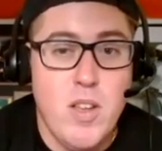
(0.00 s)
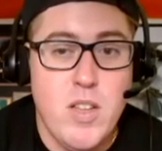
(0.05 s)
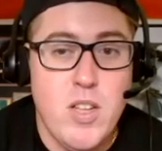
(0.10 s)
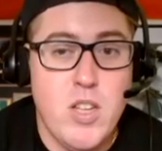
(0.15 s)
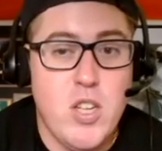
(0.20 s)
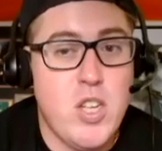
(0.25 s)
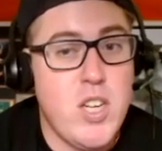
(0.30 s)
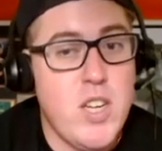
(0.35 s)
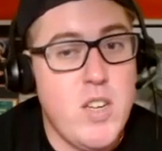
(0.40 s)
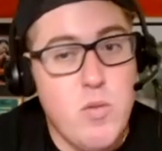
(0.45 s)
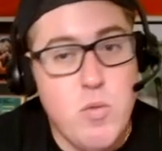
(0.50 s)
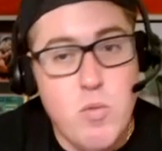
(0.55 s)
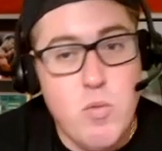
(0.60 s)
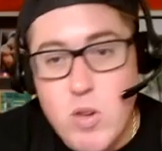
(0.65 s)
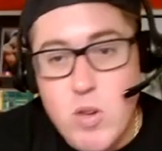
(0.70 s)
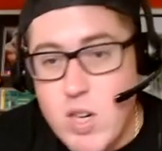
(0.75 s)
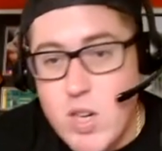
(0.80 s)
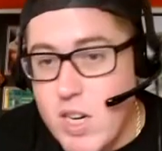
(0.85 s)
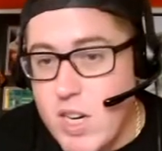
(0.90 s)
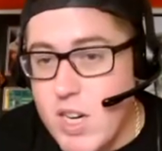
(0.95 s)
The Chiefs
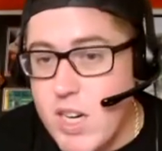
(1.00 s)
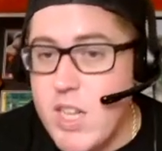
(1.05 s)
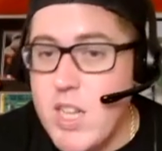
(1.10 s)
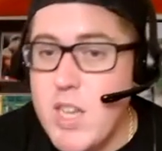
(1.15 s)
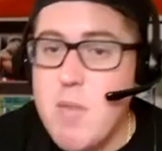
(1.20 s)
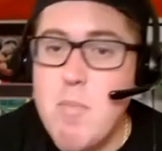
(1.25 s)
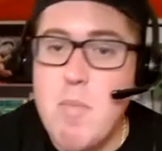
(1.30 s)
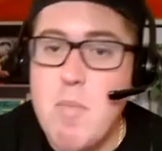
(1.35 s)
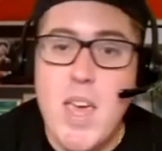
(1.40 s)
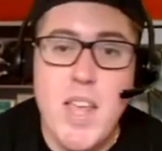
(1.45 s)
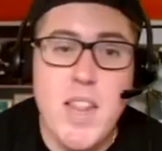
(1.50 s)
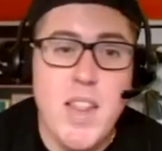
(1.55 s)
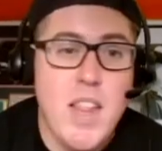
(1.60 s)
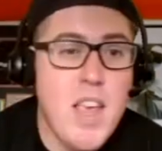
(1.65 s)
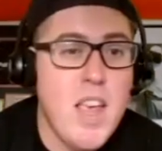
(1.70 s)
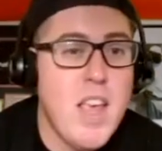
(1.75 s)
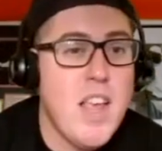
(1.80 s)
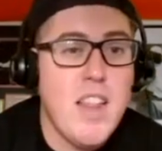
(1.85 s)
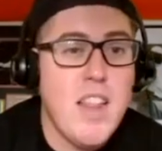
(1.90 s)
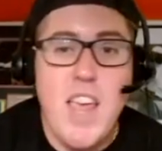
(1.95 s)
really
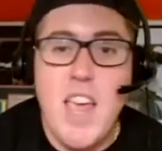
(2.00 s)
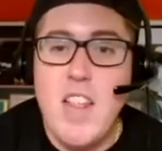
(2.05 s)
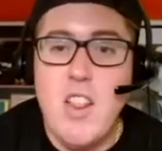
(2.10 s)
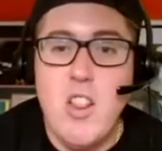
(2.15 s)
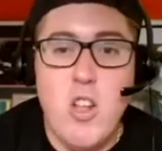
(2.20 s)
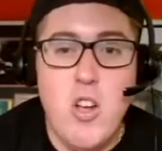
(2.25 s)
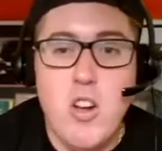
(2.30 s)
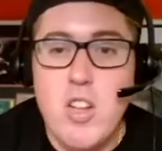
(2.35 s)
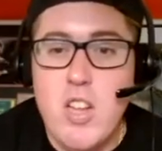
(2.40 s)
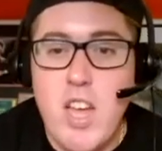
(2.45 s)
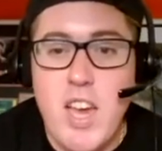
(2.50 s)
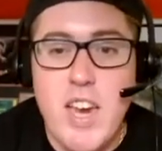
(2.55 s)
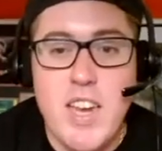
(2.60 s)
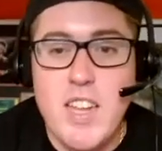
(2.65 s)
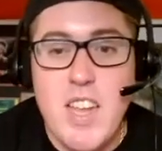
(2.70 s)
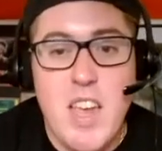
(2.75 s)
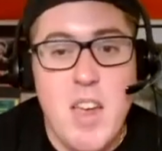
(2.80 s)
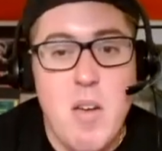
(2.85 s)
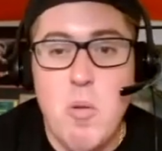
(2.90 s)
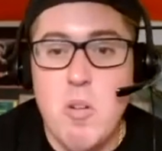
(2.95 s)
they look
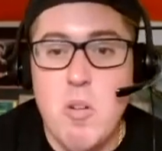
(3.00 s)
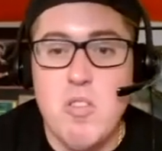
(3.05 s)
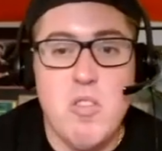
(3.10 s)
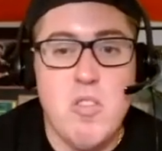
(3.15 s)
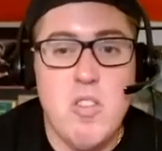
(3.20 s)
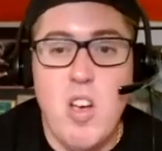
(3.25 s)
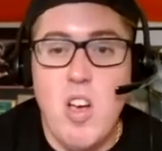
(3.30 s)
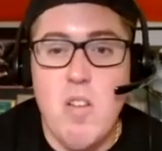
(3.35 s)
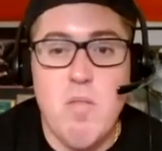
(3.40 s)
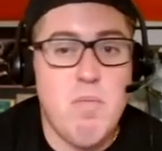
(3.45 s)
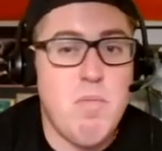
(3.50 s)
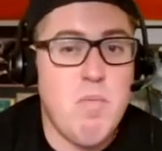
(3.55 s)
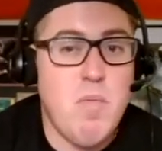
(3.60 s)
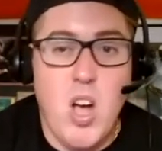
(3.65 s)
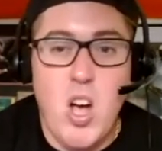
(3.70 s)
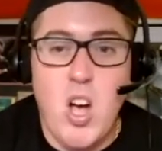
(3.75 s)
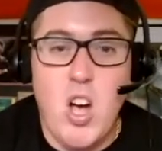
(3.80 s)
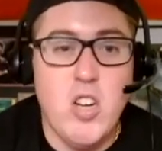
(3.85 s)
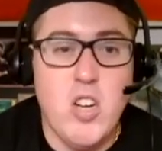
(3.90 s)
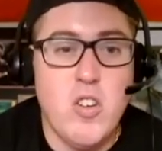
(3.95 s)
like it was
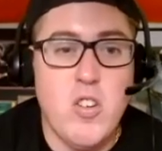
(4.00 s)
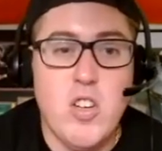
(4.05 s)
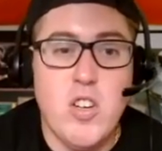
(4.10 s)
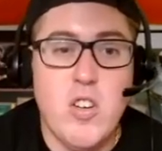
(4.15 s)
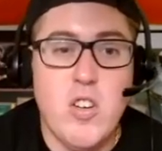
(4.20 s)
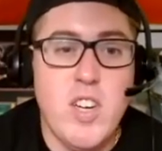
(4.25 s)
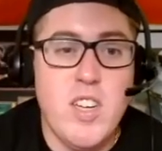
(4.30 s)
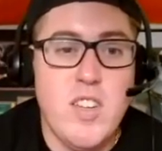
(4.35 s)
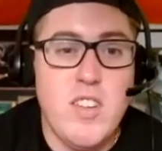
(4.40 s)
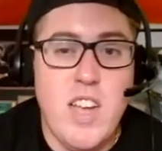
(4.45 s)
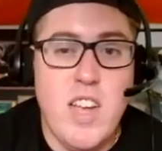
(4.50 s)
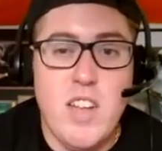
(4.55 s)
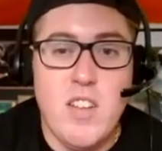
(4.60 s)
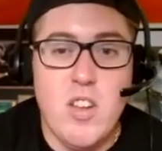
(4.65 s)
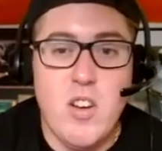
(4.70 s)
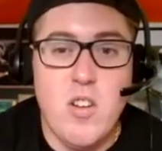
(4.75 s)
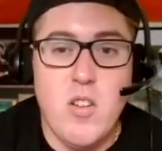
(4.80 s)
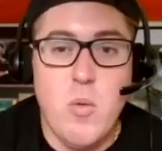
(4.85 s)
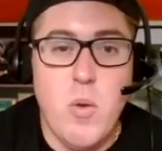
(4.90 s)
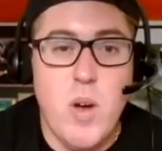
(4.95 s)
100 degrees out
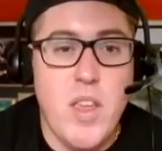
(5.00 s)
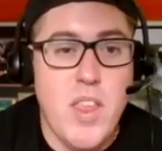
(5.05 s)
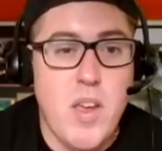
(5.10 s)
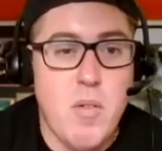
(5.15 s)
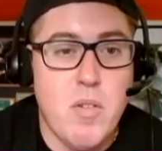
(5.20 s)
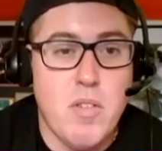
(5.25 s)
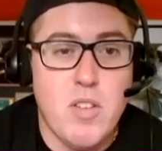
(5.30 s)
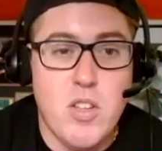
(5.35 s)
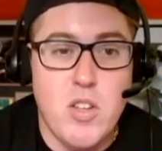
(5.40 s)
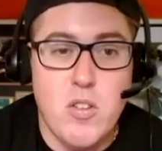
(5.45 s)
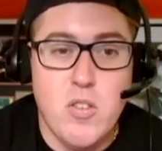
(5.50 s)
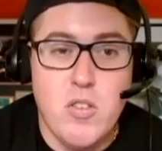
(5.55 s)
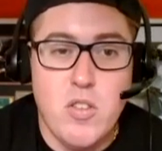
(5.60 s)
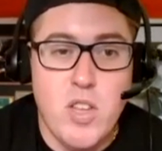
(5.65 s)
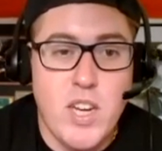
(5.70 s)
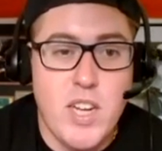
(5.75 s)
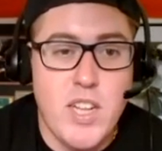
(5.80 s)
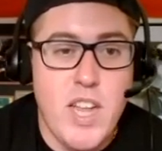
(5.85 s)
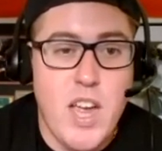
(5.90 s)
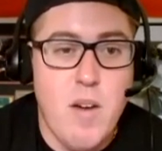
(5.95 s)
there, the way they were still
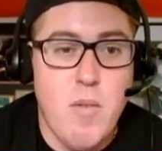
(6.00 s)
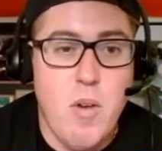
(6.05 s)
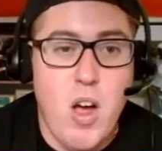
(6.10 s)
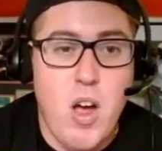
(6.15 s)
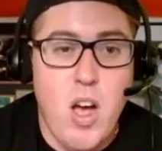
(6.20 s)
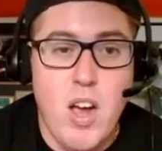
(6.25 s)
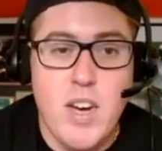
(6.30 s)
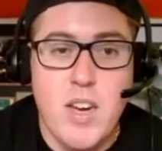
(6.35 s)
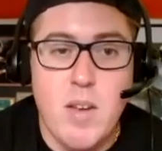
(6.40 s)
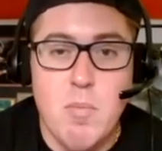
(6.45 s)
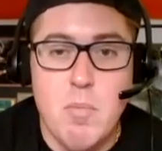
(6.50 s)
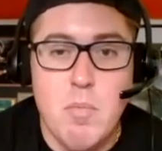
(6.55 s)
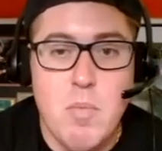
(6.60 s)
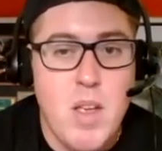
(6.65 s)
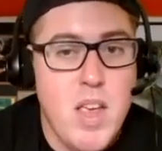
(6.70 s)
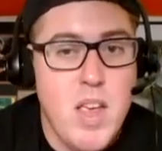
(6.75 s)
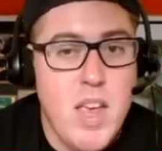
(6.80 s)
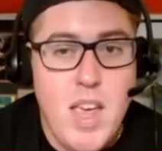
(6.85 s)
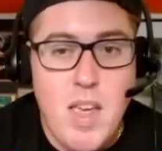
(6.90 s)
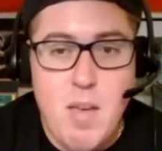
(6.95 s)
slinging that rock and
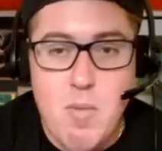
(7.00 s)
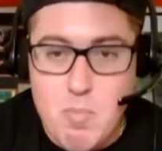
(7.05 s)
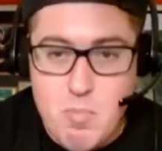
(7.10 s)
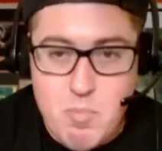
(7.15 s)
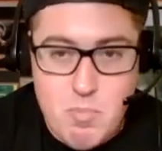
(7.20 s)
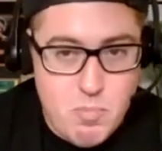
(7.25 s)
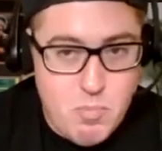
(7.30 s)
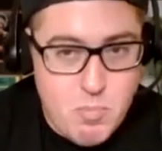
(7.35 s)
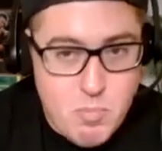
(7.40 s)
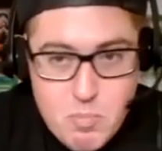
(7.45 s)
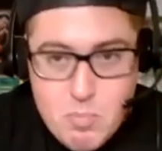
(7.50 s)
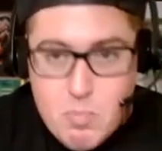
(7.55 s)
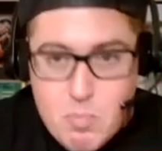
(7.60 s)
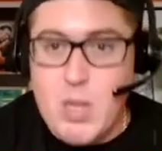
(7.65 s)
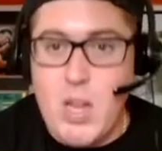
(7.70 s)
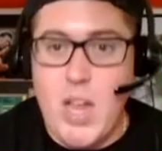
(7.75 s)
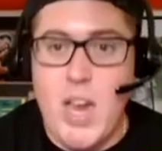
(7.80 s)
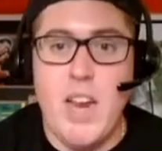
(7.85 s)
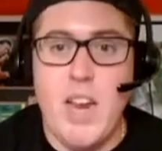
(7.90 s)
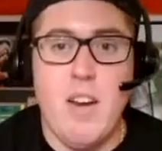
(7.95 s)

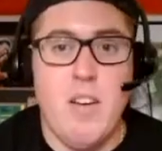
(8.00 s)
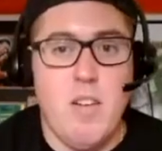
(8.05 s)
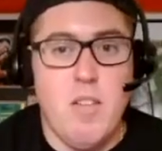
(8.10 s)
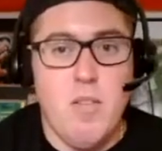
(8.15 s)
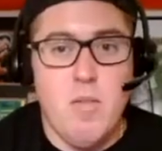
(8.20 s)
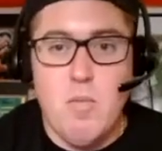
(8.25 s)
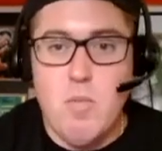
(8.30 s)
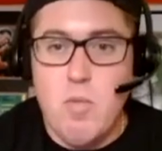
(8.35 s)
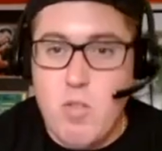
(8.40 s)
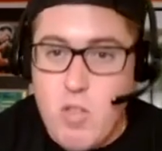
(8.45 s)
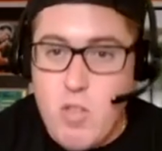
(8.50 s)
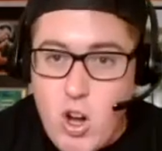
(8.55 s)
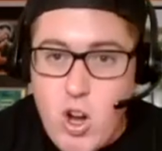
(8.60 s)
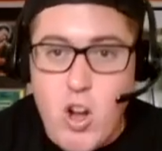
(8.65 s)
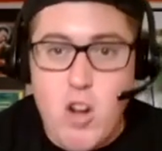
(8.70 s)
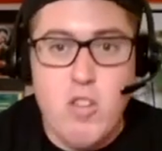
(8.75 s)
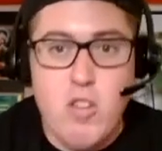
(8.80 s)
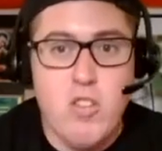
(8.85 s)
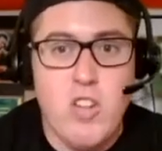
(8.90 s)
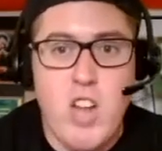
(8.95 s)
playing
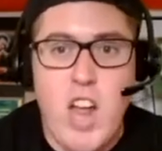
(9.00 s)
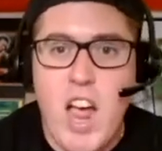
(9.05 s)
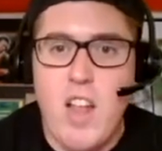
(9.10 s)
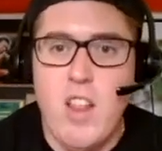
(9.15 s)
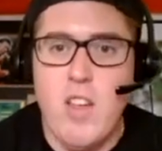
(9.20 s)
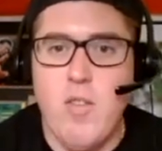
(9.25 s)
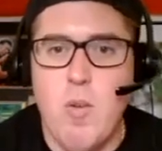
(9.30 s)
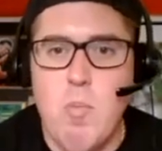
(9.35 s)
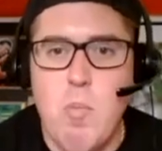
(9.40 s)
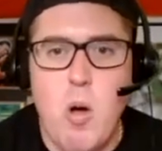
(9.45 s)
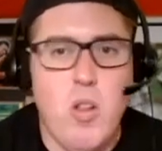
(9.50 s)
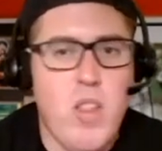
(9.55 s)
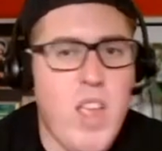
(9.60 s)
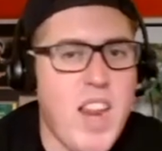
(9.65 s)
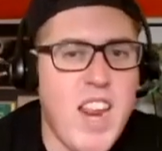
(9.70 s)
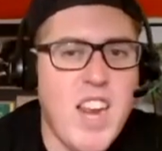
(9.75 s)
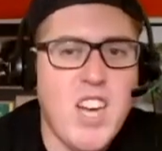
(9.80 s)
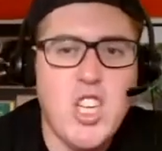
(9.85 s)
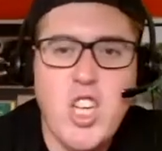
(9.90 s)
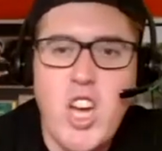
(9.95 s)
their style of football. They
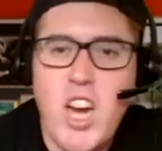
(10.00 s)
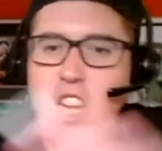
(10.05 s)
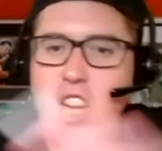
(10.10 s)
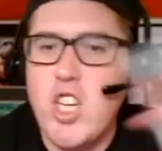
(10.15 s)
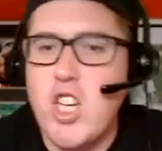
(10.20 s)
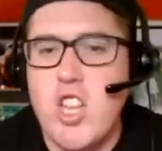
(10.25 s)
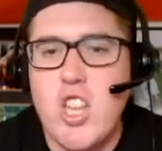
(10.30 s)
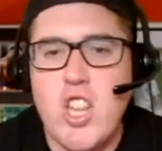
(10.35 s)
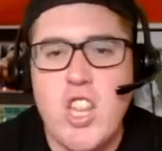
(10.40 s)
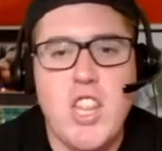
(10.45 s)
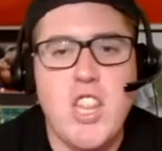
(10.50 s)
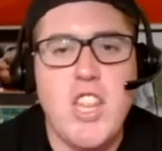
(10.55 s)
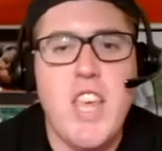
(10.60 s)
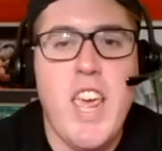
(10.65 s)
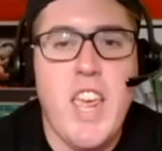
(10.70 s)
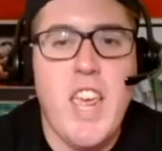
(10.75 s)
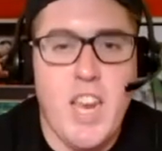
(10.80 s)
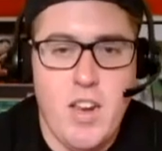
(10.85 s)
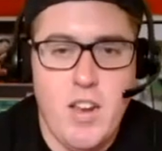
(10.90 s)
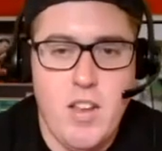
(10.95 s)
didn't change a
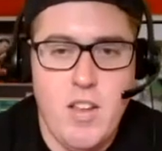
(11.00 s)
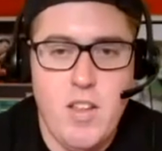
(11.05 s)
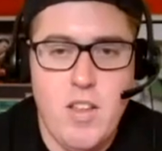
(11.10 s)
thing.